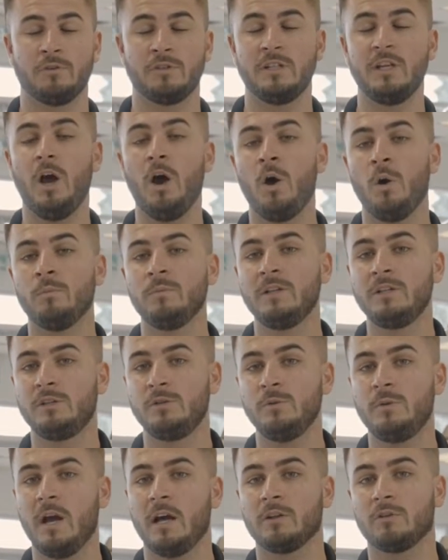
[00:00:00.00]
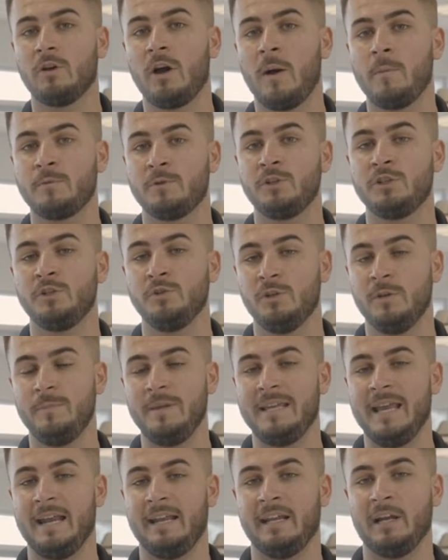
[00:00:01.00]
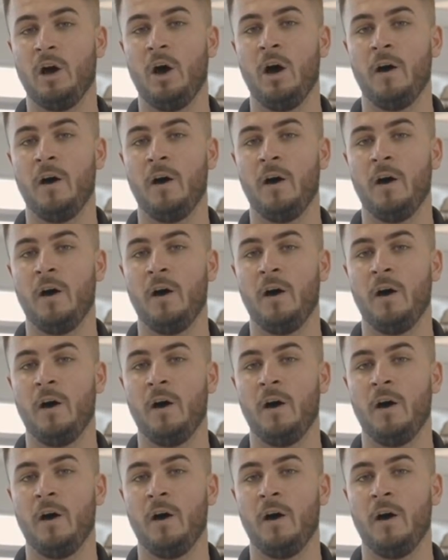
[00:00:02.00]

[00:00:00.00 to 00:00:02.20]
Those are the only 2 color options you can be getting